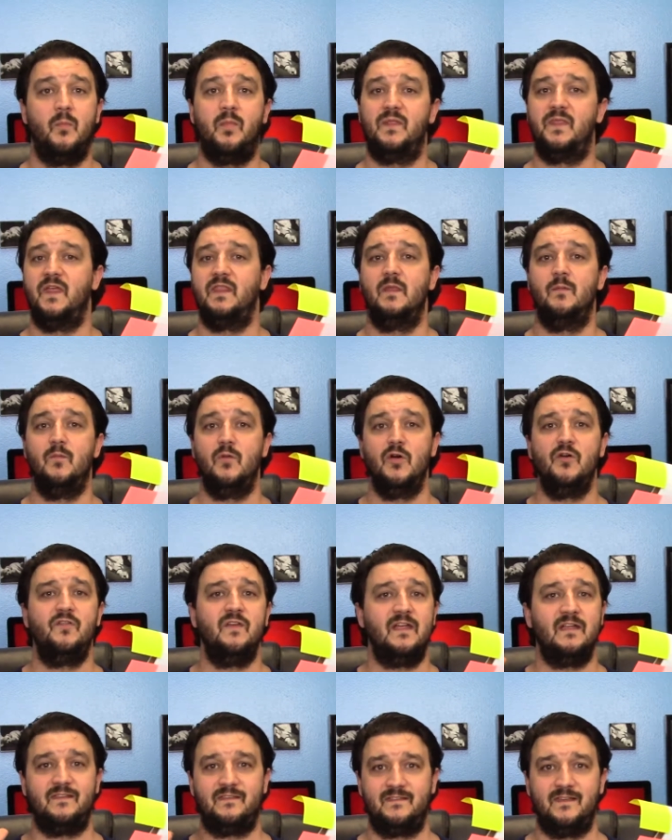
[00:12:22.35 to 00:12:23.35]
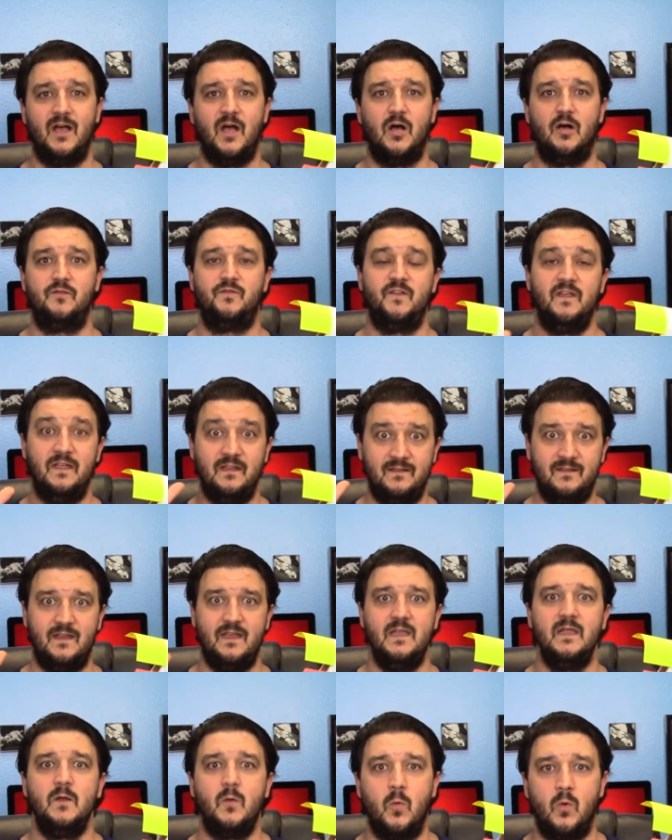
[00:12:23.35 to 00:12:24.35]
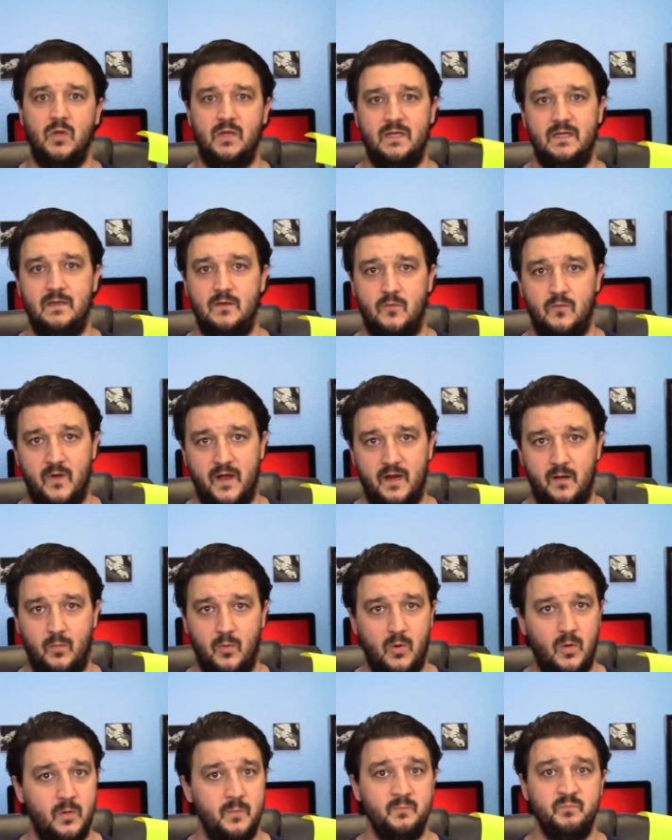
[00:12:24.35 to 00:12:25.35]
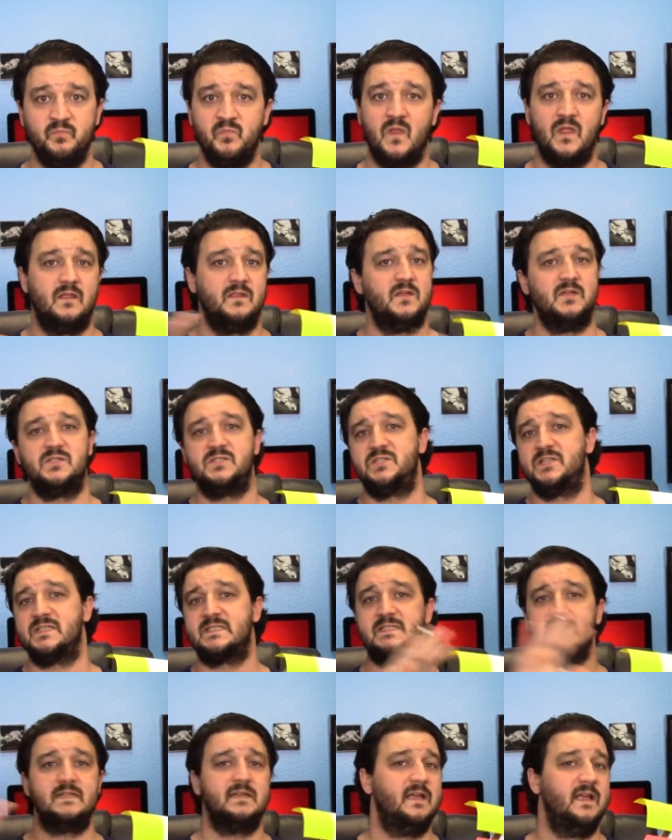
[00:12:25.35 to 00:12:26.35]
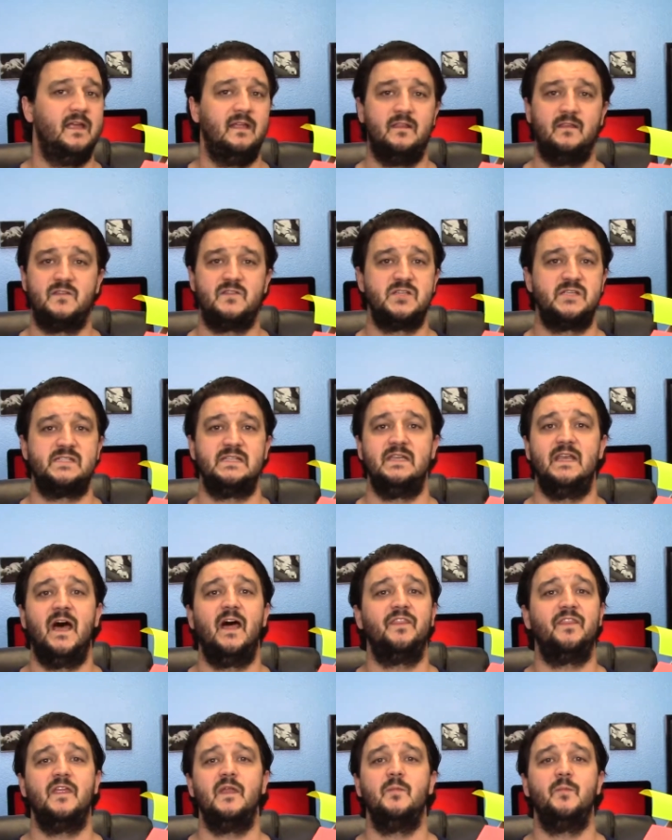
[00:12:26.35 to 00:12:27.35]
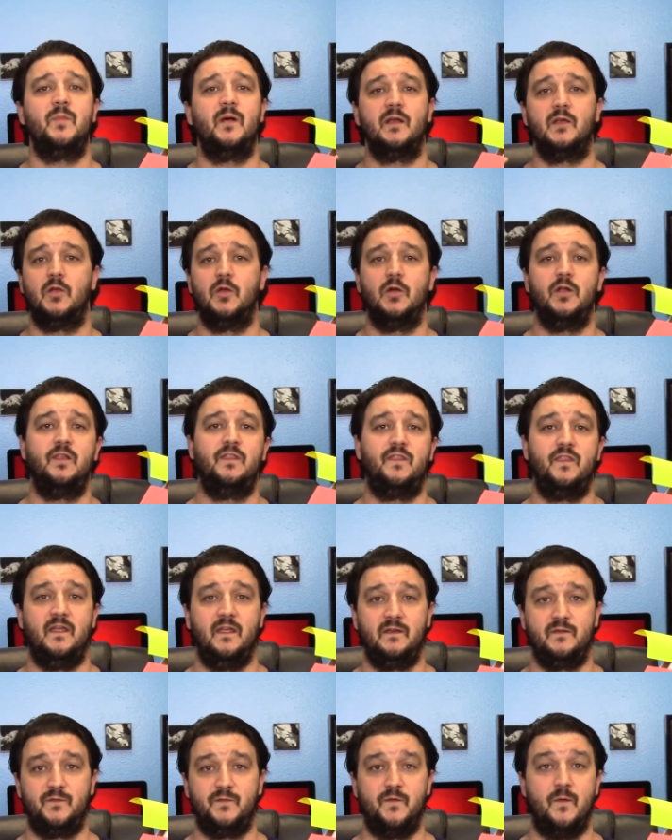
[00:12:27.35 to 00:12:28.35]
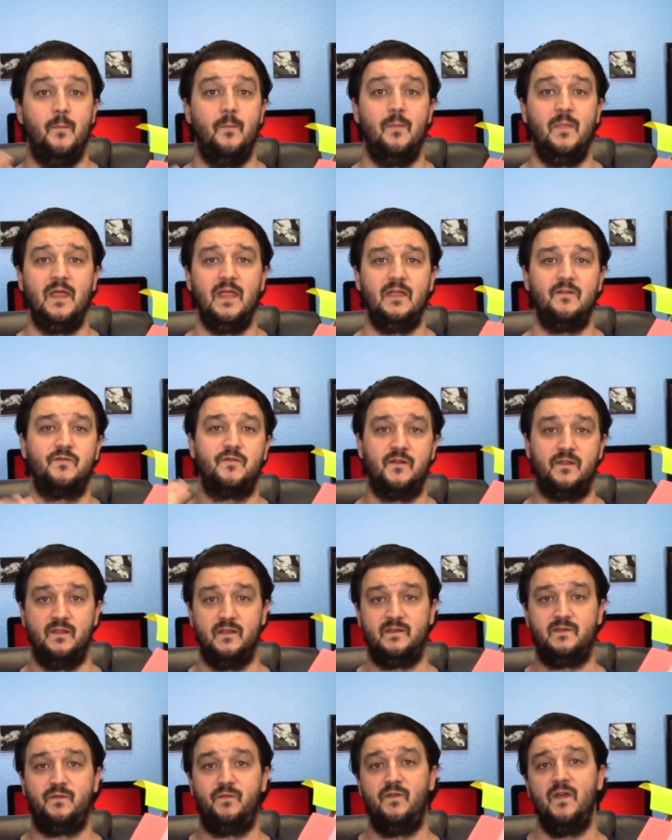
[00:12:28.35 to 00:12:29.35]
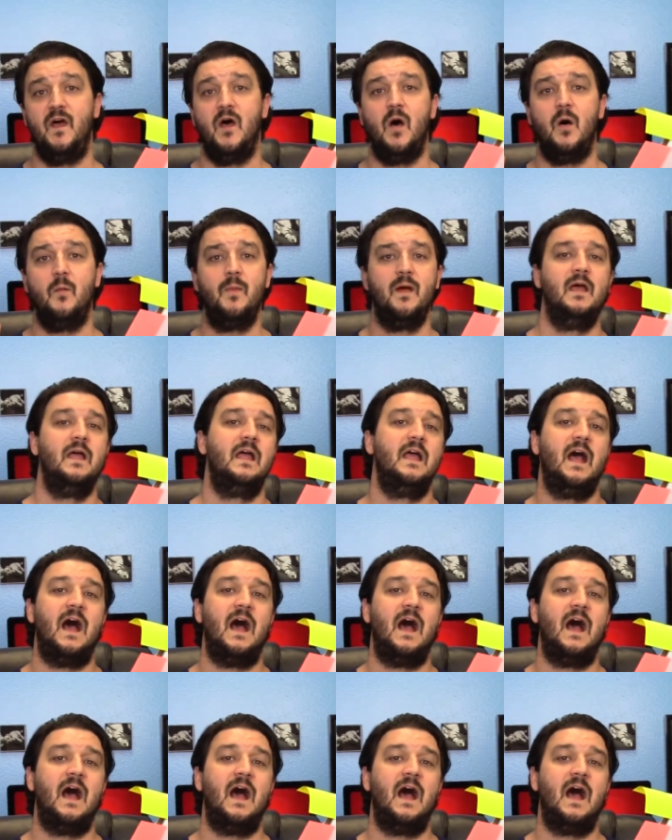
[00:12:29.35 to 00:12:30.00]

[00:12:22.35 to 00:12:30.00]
But then the movie itself is equally incredible. There's just it's just nothing but good things from me for this film.